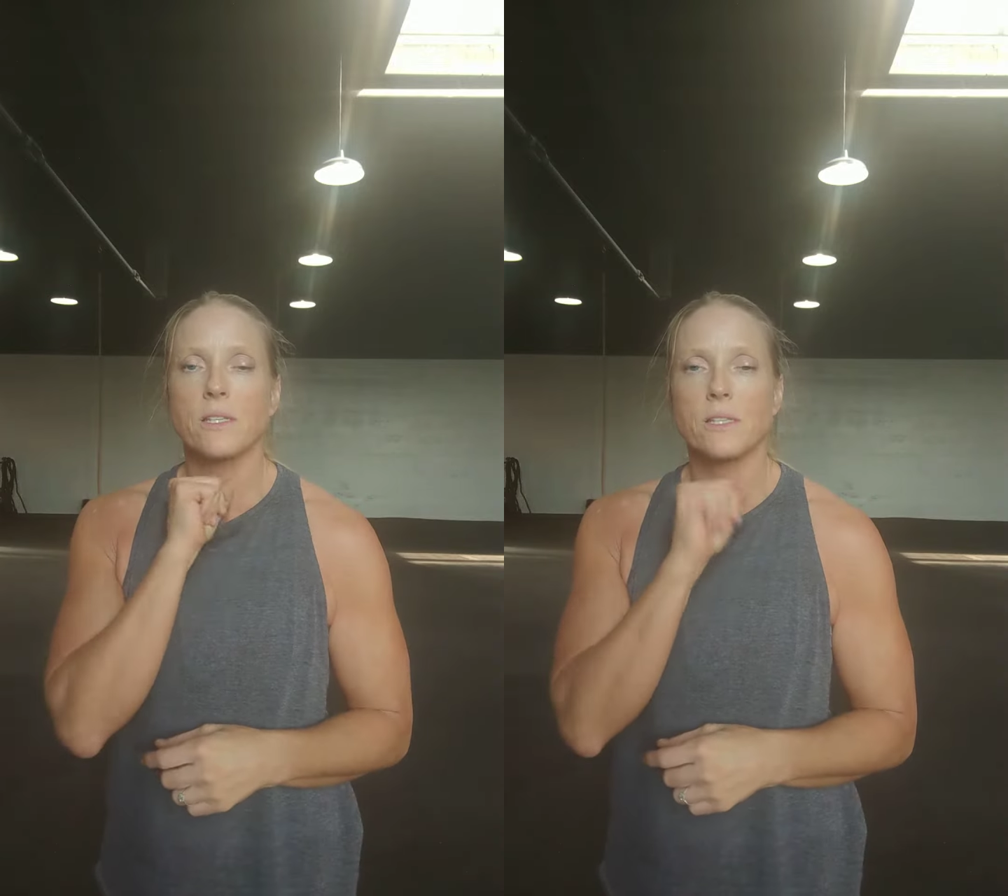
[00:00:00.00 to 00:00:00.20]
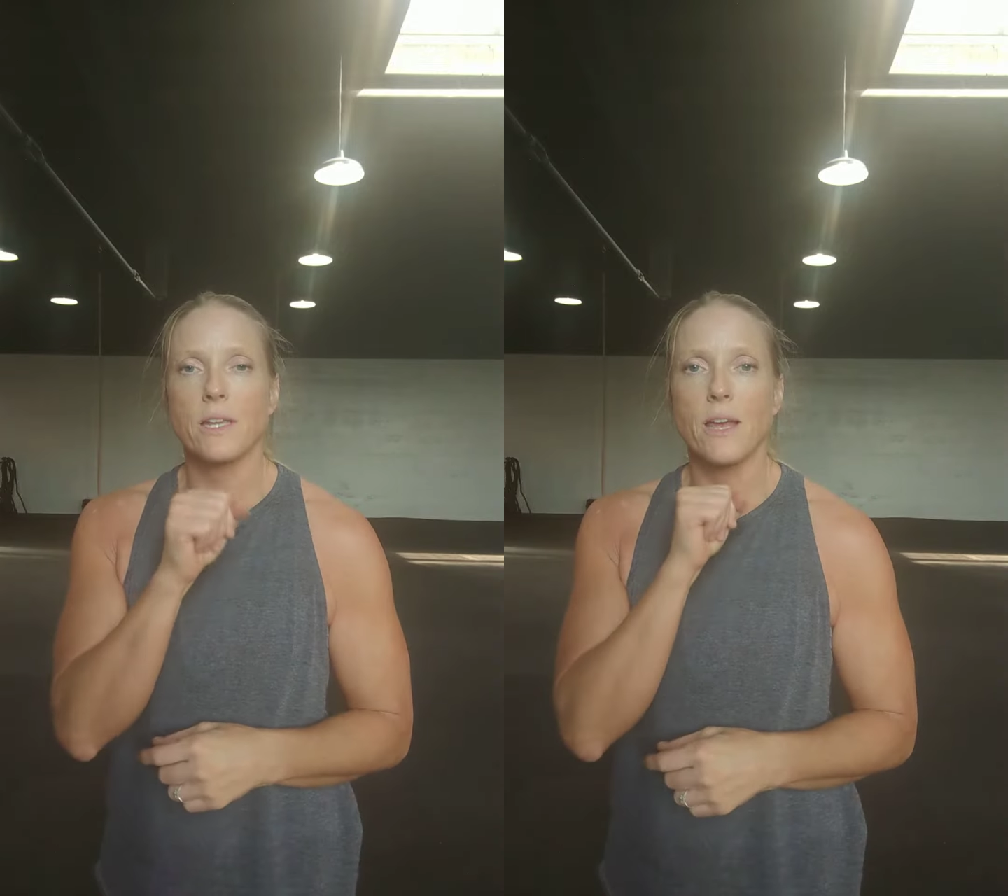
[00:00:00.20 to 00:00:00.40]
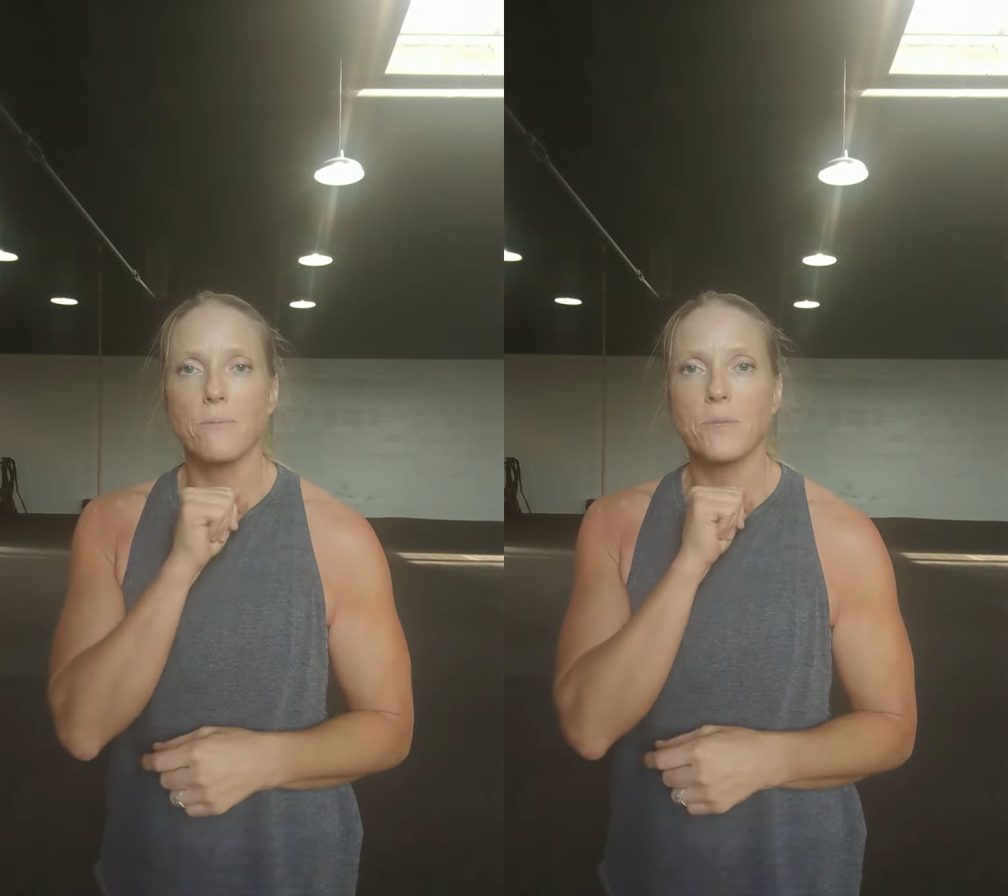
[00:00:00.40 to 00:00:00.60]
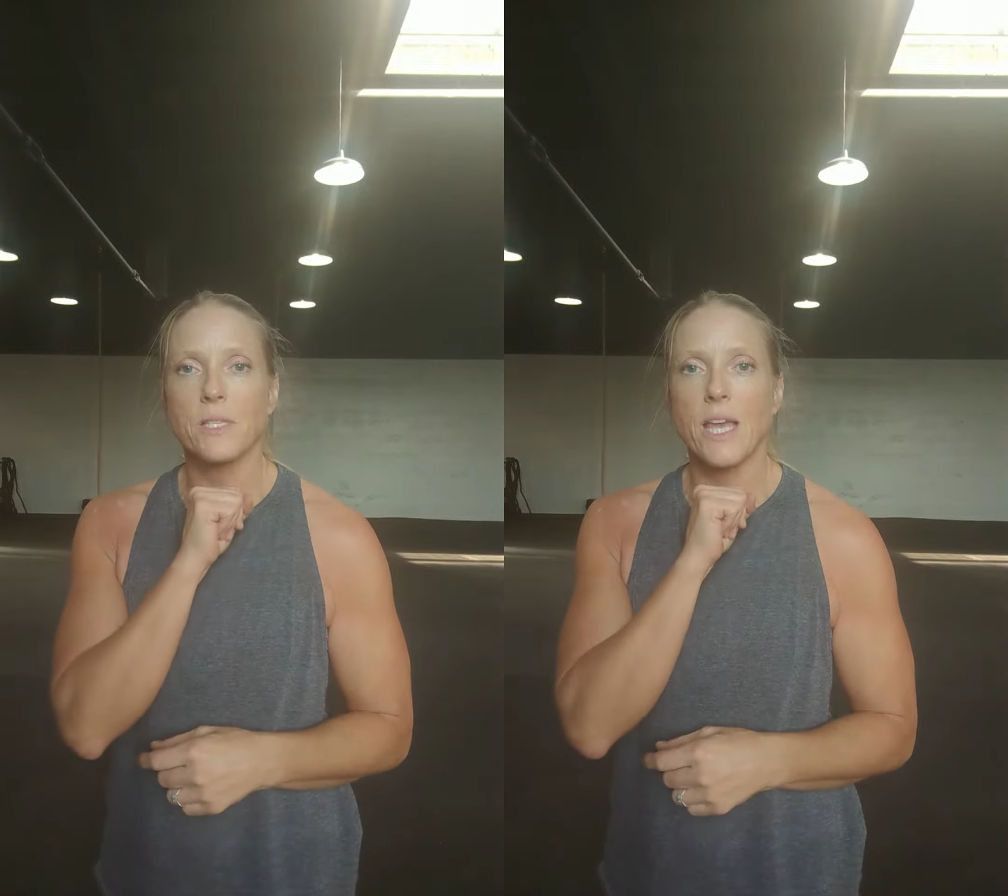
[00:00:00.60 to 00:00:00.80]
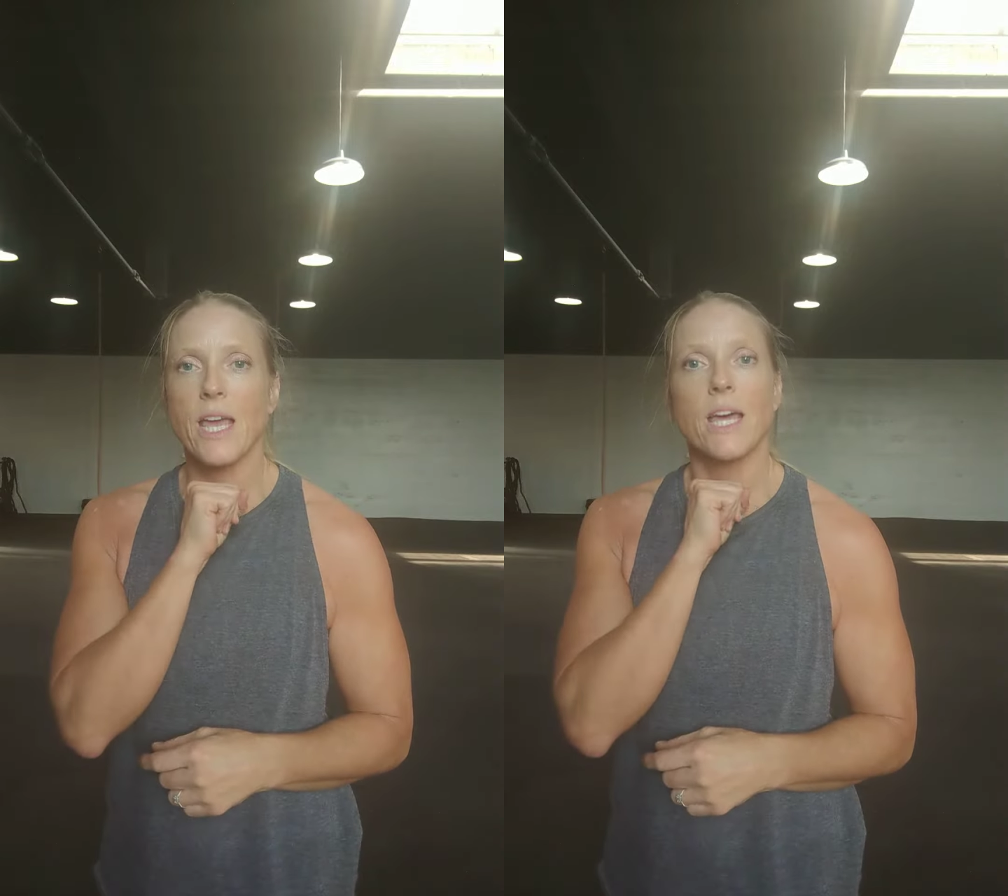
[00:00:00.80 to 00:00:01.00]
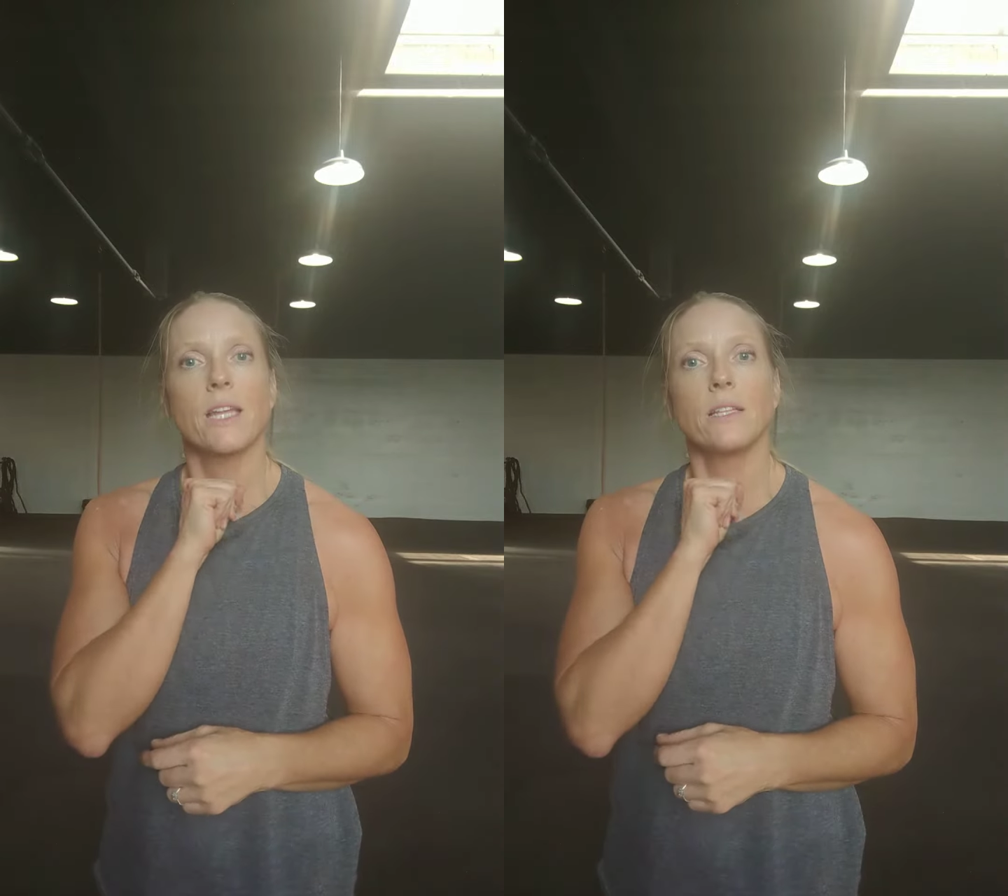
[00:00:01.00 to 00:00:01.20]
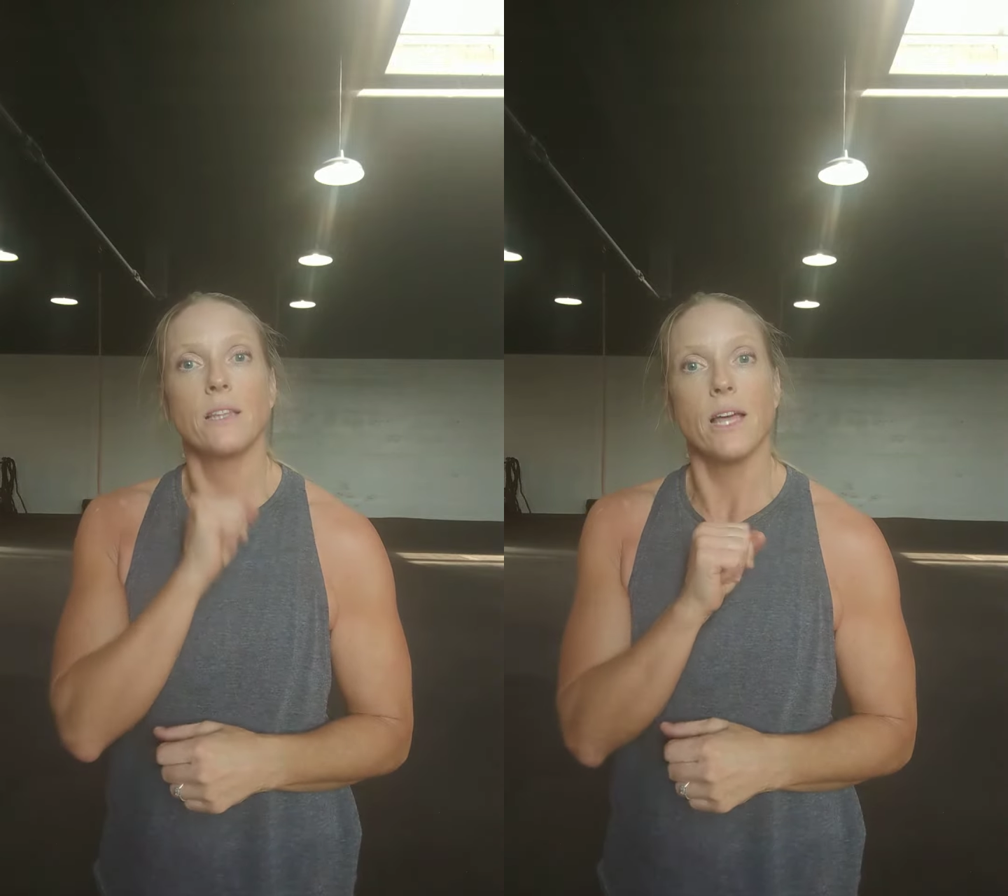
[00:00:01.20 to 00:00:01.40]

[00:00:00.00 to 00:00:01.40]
sit-ups and